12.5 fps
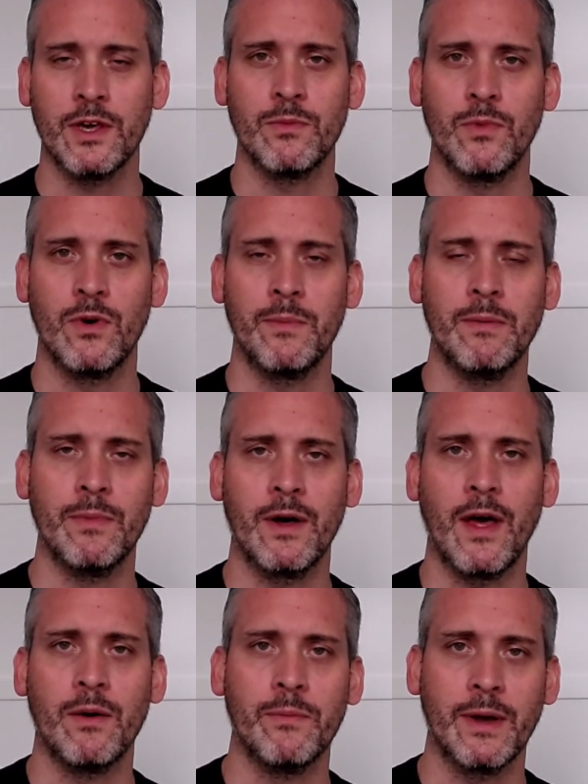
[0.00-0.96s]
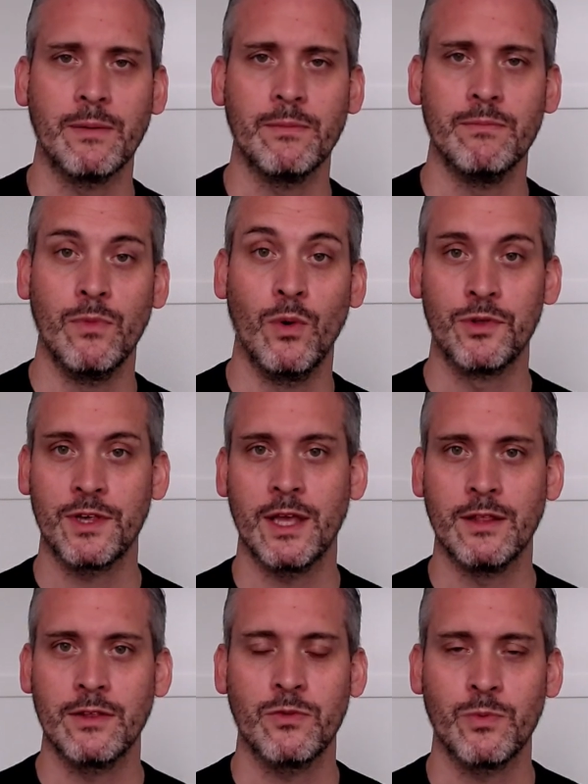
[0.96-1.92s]
and what I mean by that will make more
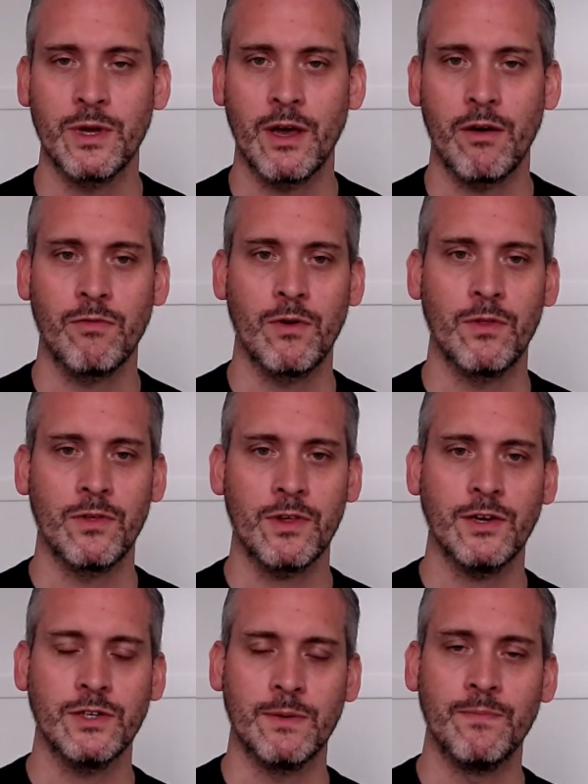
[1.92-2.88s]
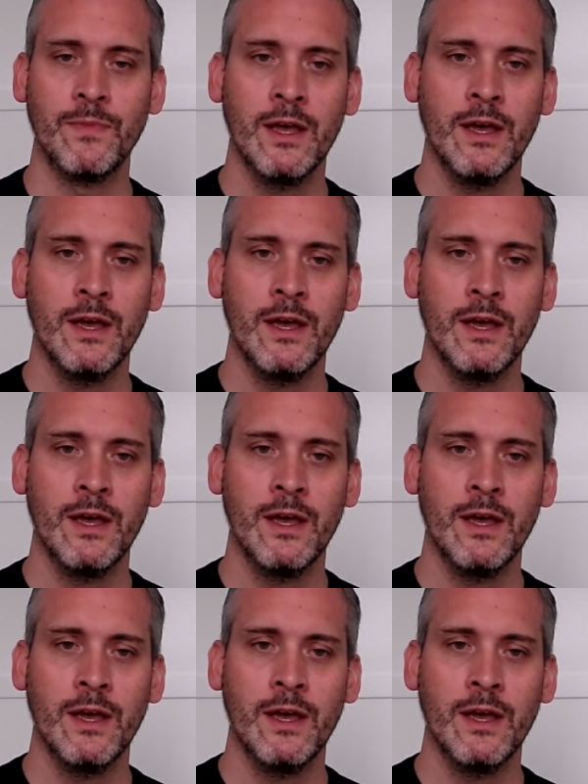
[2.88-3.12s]
sense as we go through the session.